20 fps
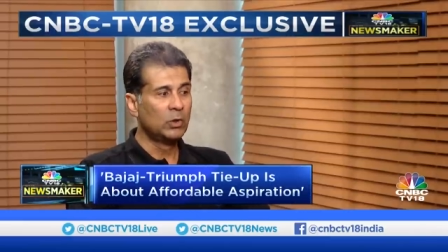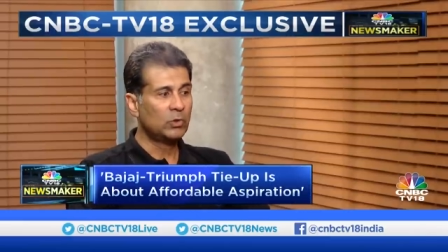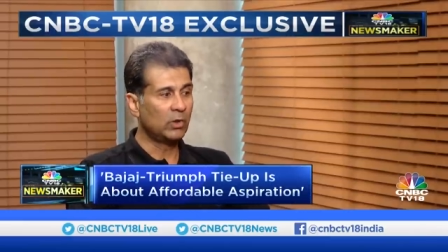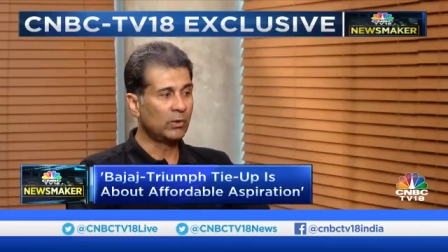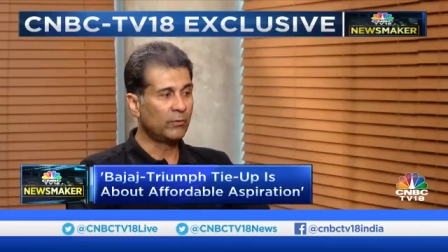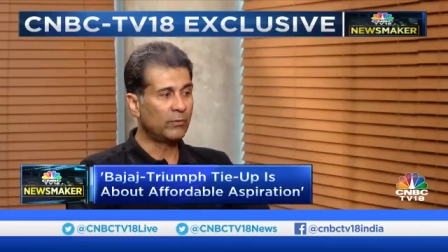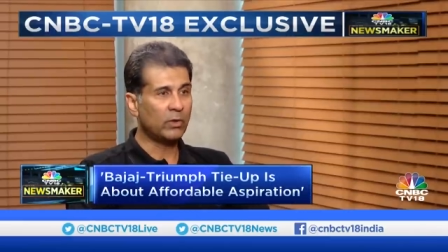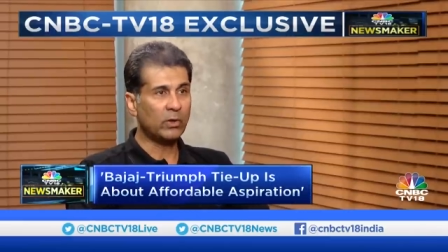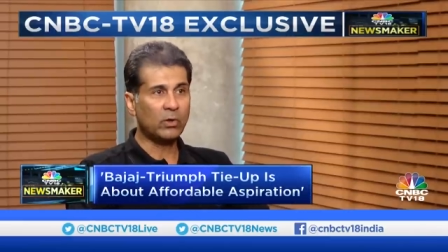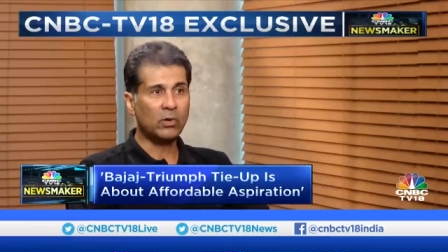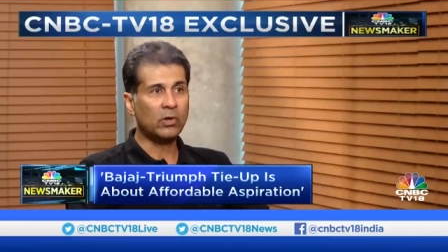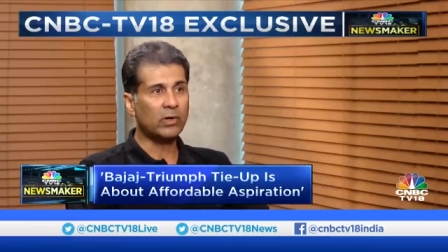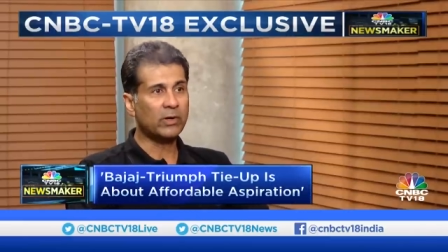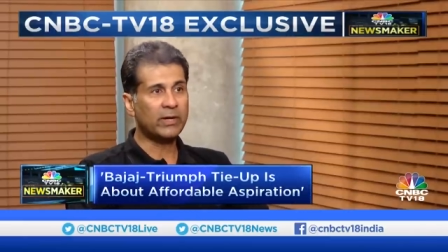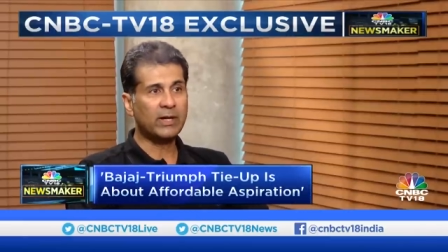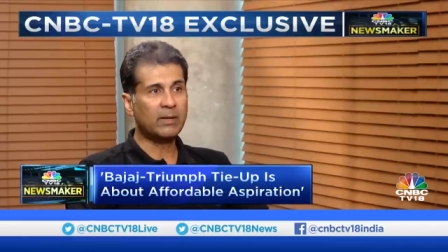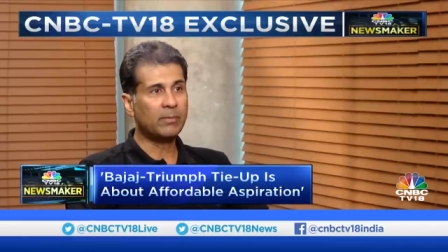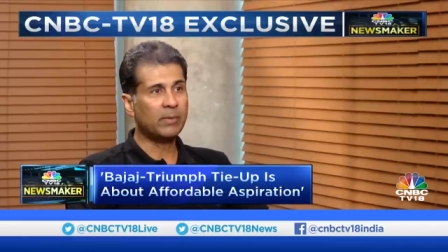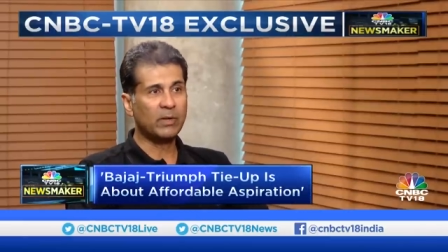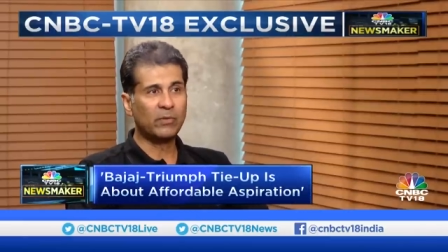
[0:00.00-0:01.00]
So if you're a
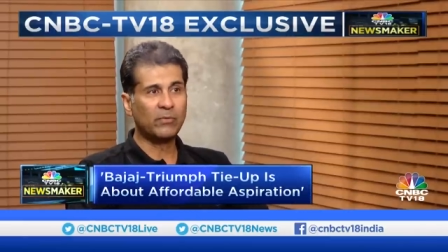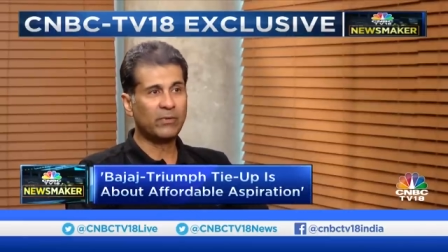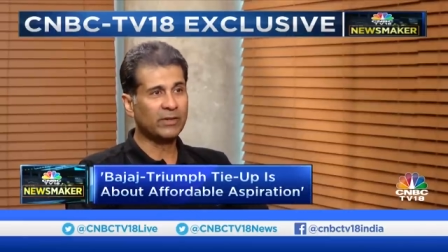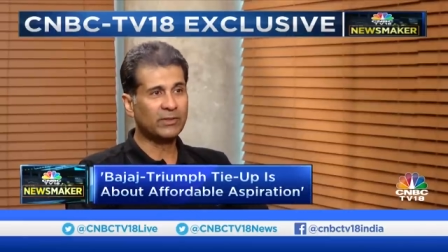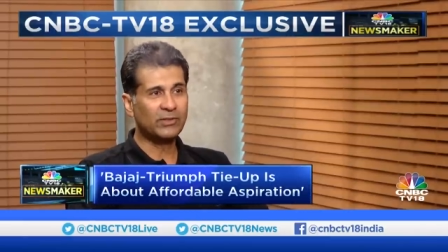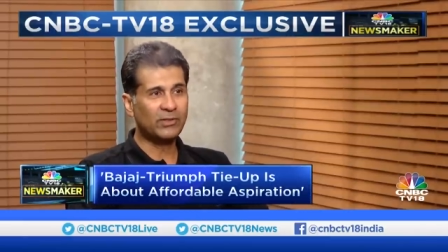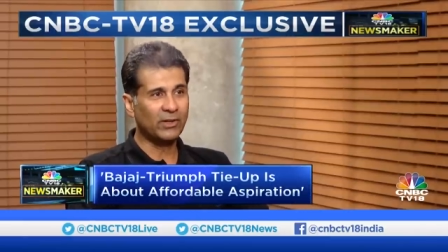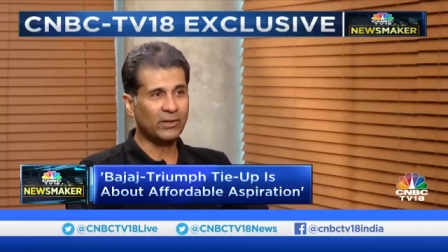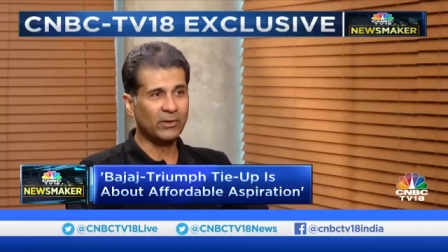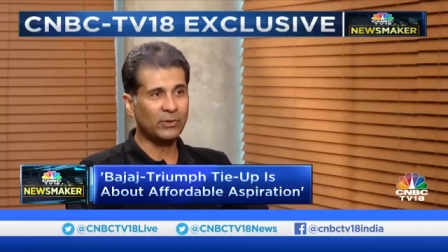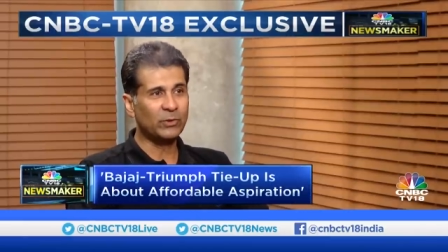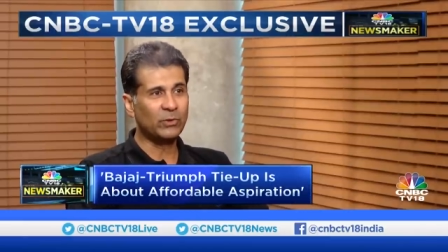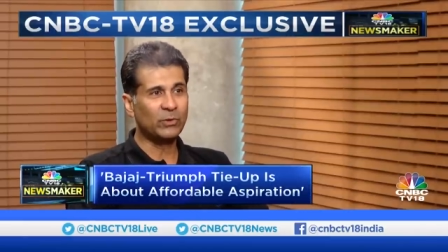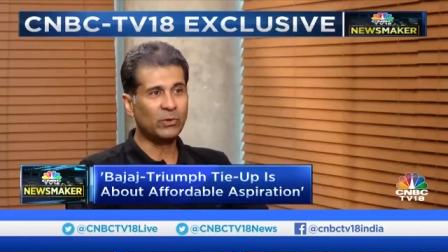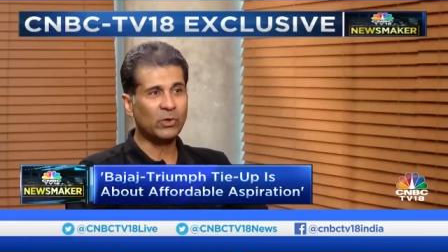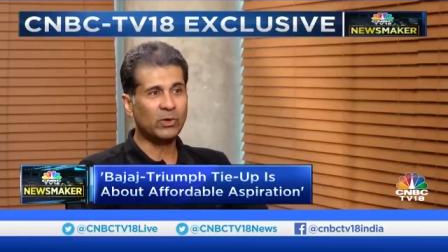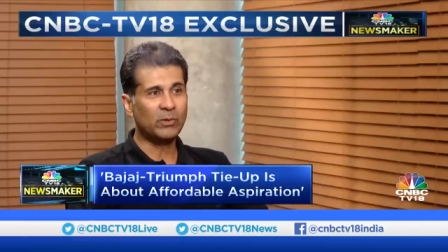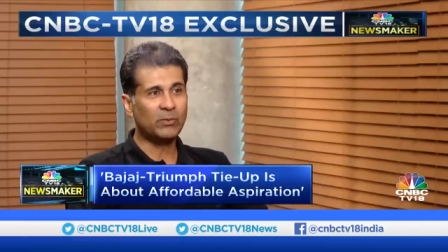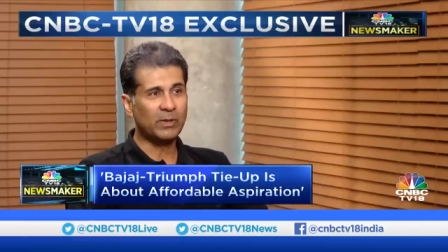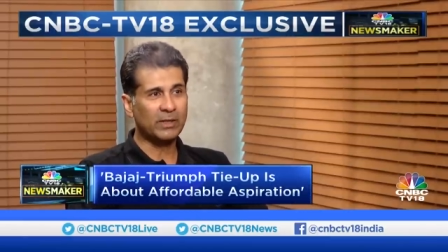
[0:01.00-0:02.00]
contract manufacturer, you
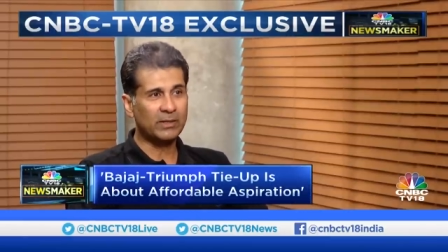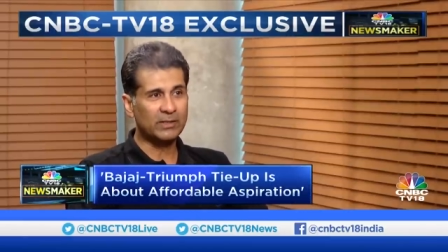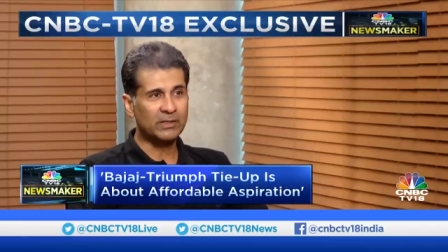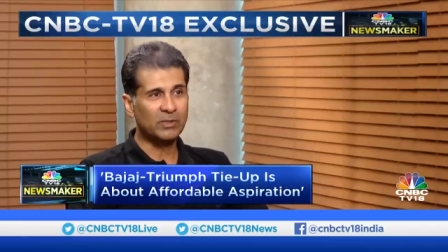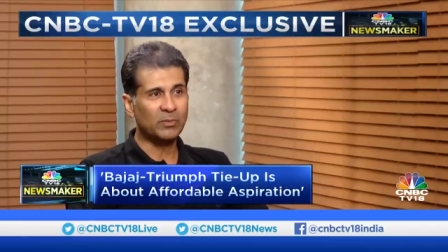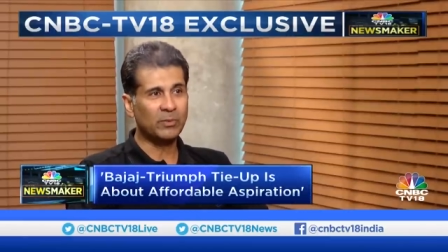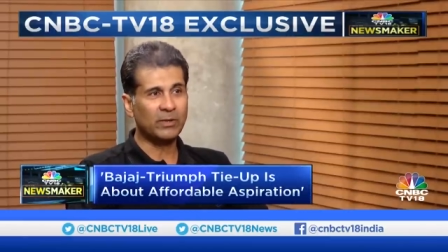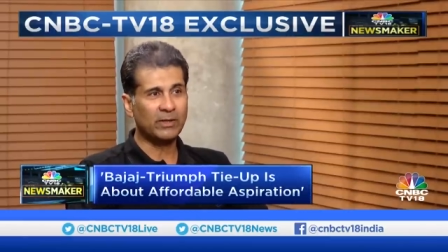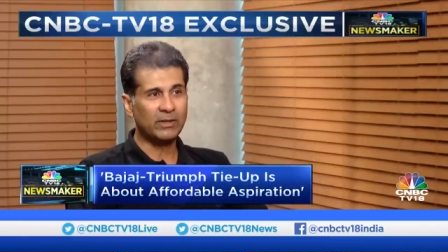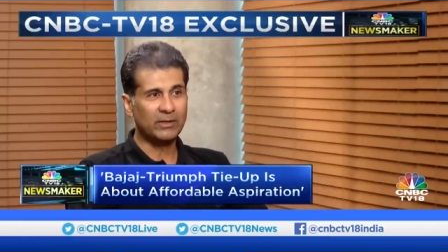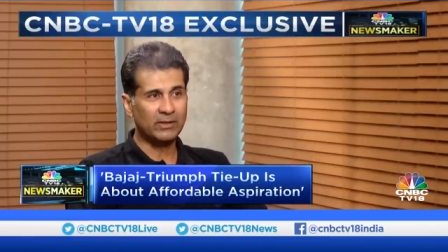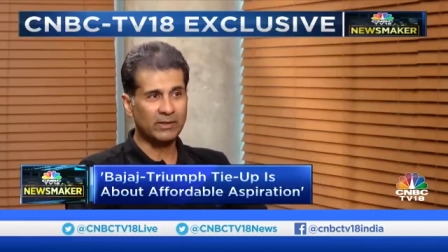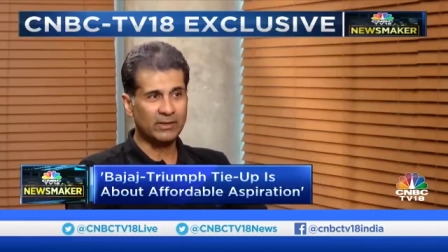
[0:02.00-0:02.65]
do not participate